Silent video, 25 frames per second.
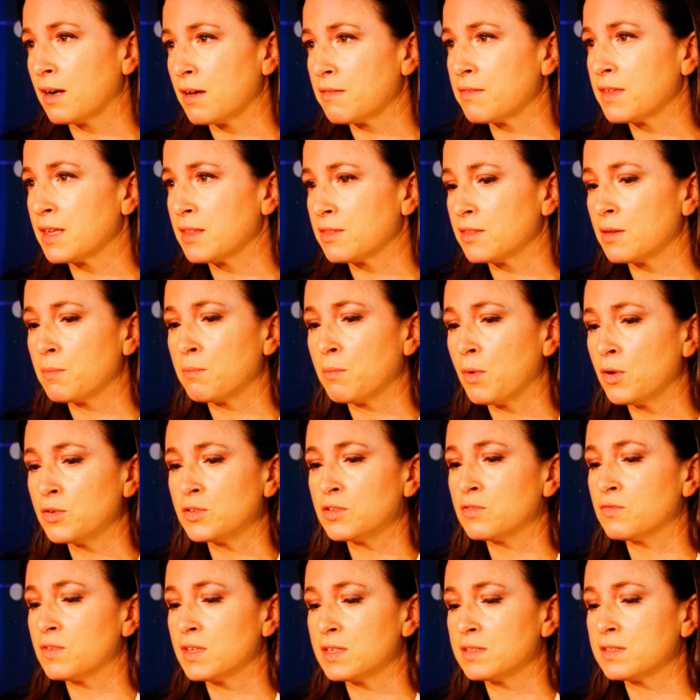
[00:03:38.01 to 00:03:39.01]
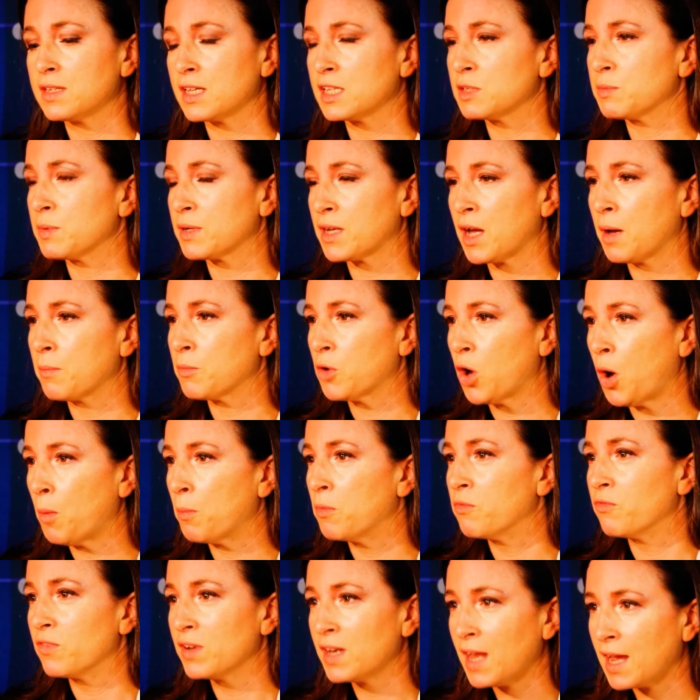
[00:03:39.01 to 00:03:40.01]
I think, that most of these things become
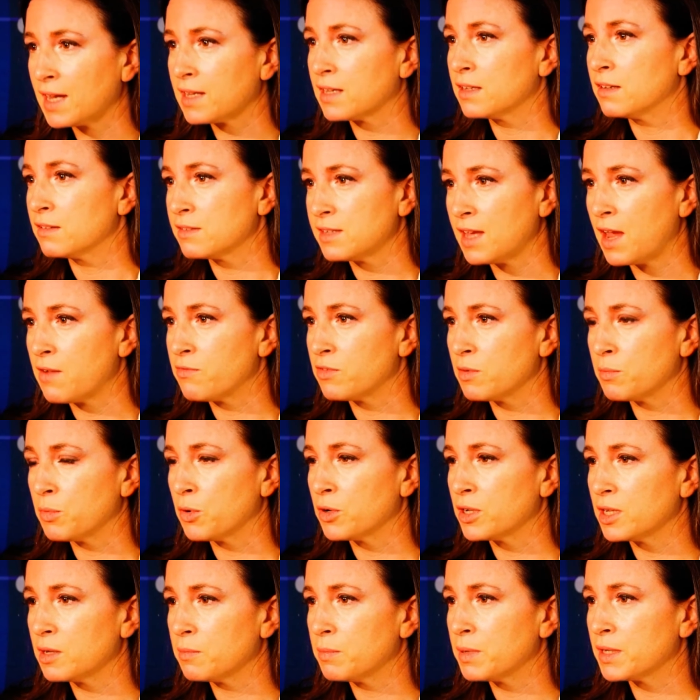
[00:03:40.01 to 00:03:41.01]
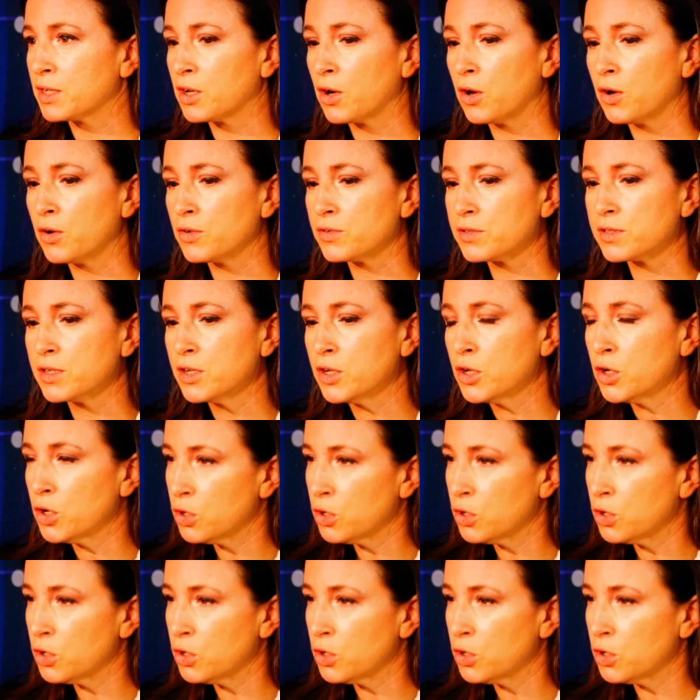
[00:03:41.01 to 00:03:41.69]
common vernacular to everybody, because